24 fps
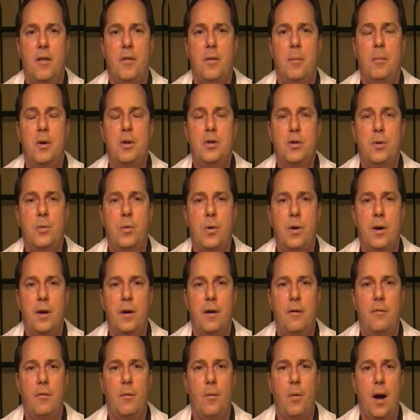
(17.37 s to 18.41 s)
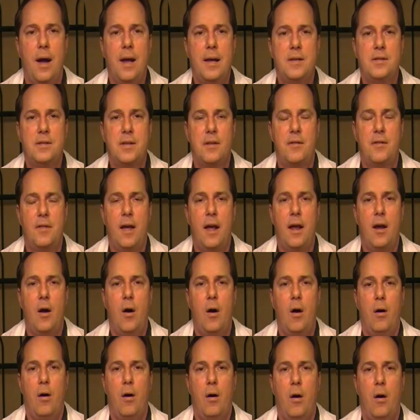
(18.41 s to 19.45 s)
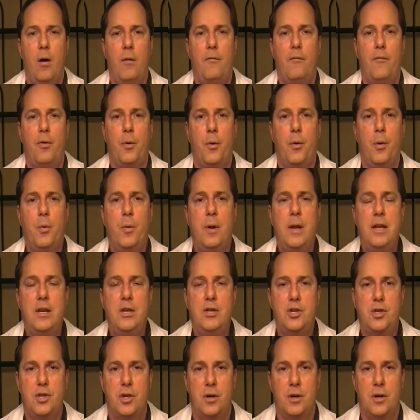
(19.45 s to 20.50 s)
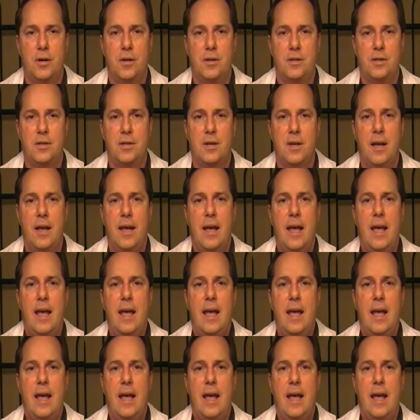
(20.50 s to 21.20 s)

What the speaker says: The majority of ways that they are through insurance.